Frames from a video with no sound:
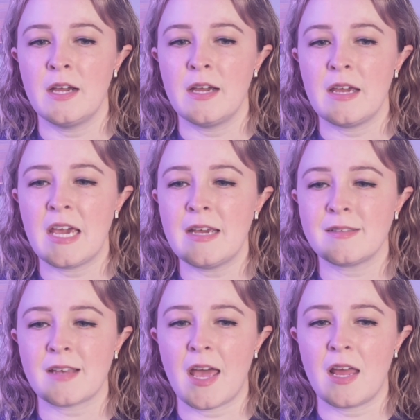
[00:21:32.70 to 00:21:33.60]
He
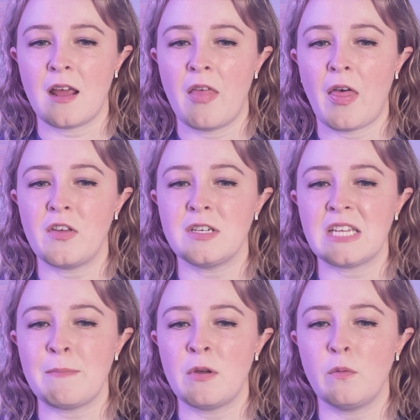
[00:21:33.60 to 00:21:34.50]
said that the
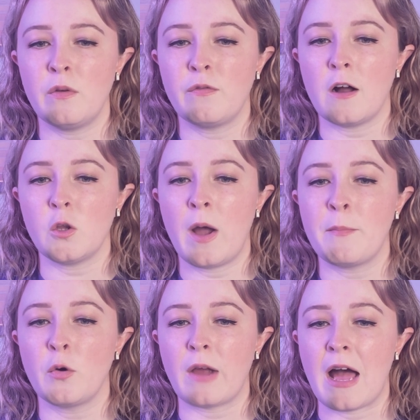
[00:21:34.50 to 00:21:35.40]
demon would follow
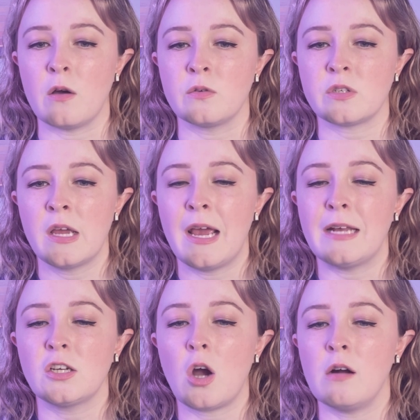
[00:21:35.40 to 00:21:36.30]
him around
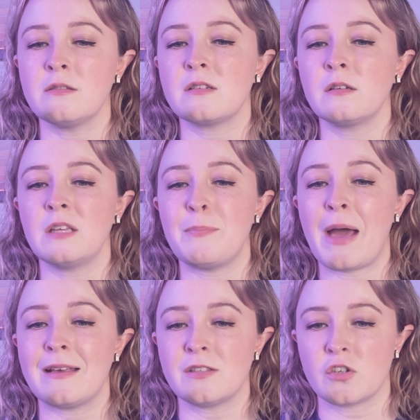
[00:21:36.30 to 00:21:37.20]
and constantly
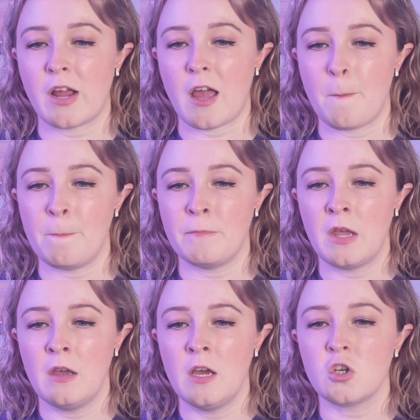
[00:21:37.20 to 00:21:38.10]
pester him,
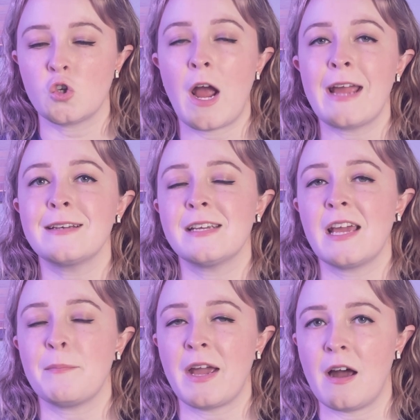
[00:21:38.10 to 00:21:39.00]
trying to
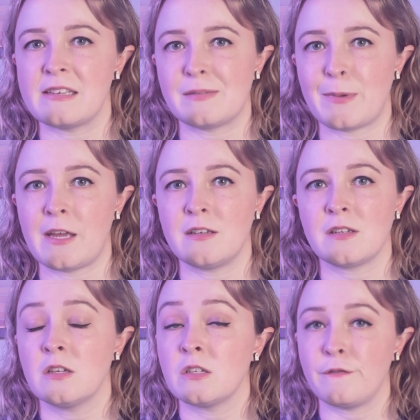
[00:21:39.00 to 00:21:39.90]
get my
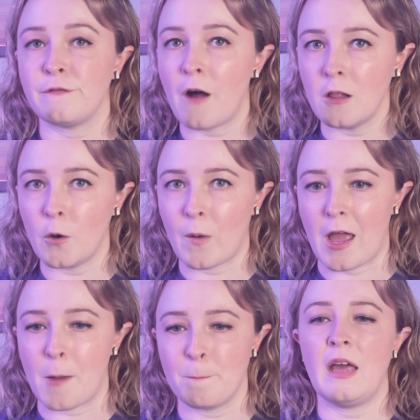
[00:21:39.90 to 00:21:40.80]
husband to follow
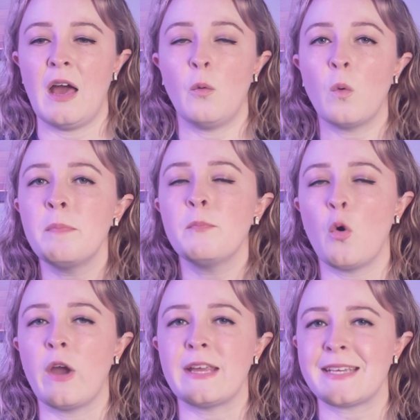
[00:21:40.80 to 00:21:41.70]
him. At one
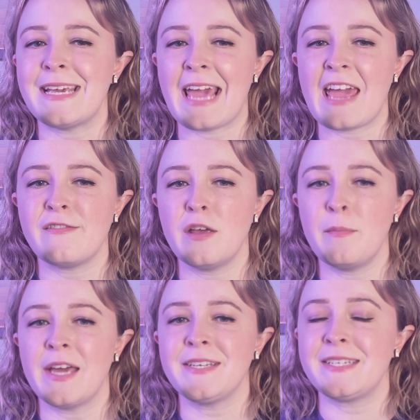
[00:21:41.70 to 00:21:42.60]
point, he gave him
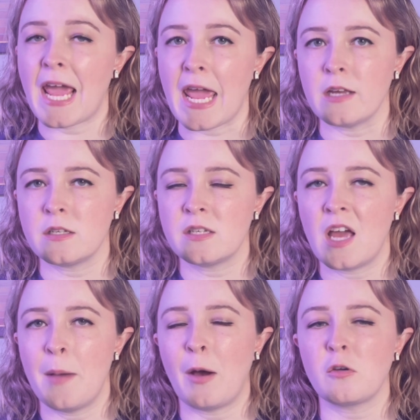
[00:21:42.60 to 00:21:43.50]
a date
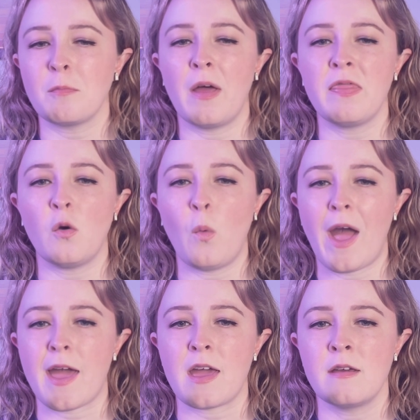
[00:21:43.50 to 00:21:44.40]
about a month
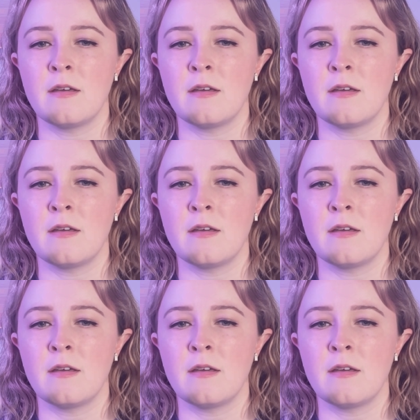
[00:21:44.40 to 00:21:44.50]
away.